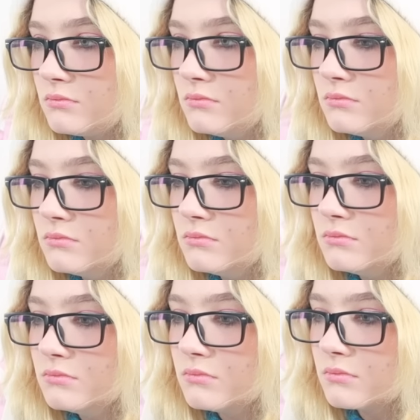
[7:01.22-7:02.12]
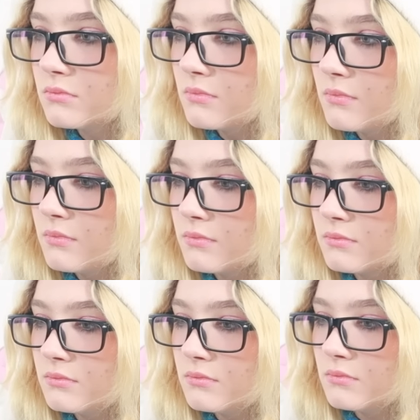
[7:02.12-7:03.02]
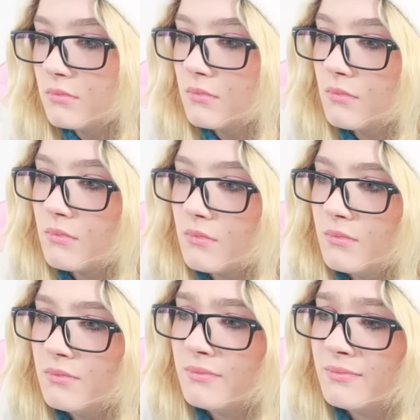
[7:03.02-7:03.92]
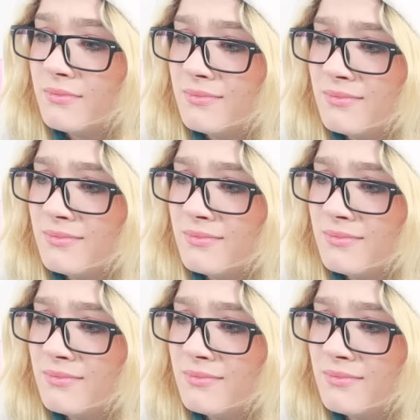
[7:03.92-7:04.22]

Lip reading: [no speech]